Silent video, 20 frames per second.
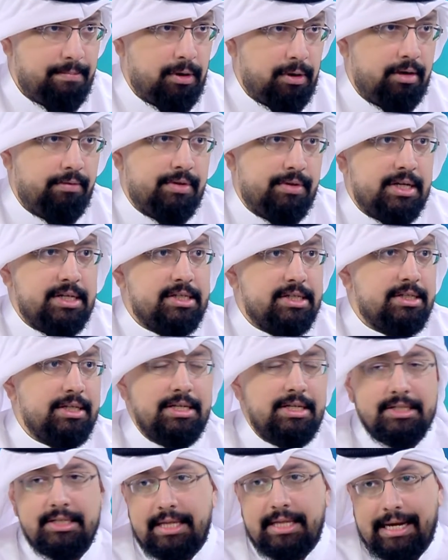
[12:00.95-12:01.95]
of this
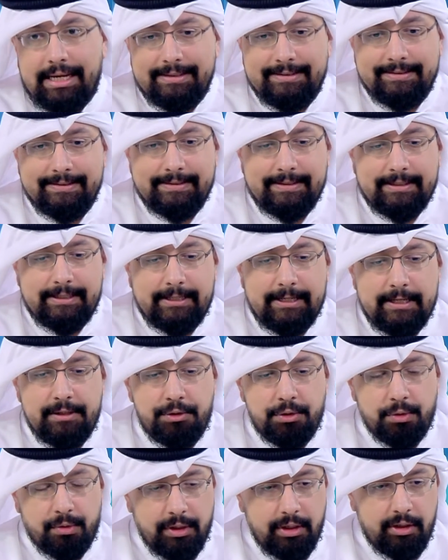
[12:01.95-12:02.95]
is that
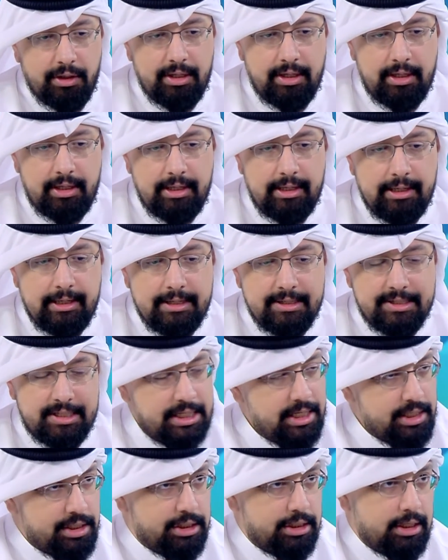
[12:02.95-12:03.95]
during the
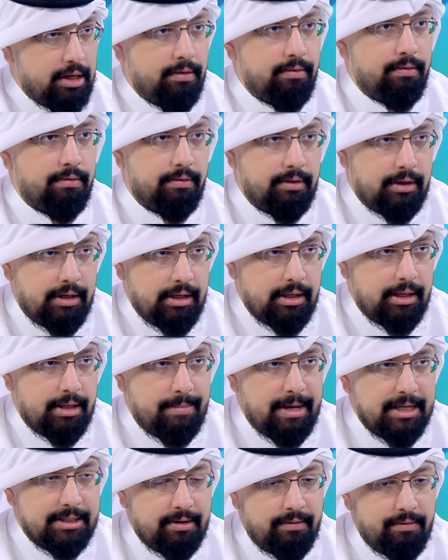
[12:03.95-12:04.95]
siege of the
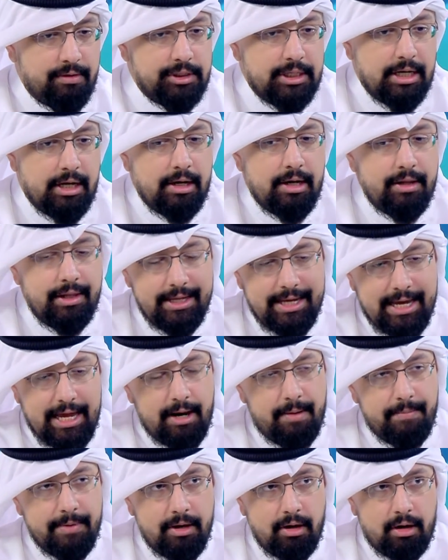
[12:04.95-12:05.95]
Battle of Jahra, the
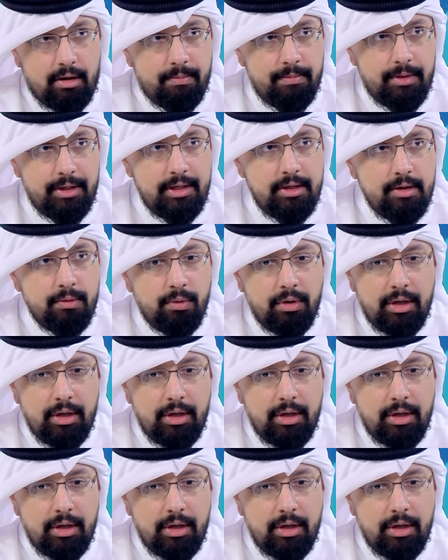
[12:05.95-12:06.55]
enemy army,